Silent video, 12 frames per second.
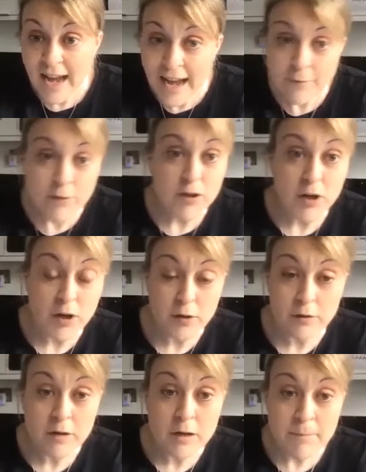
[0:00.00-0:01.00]
Have a
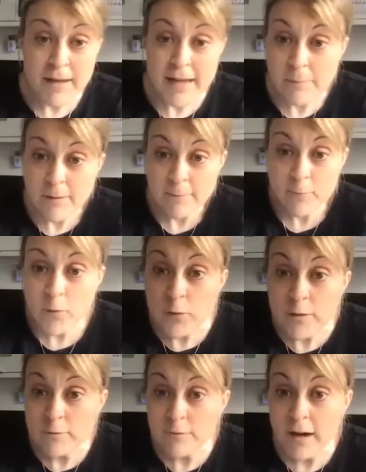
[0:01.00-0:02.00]
go, maybe 4
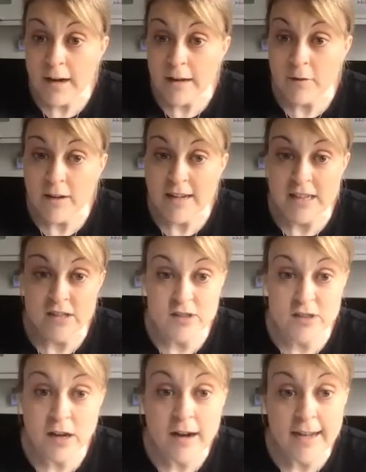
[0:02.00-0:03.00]
to 5 on each
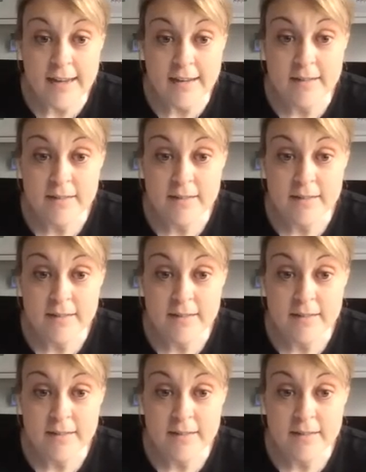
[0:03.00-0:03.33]
side.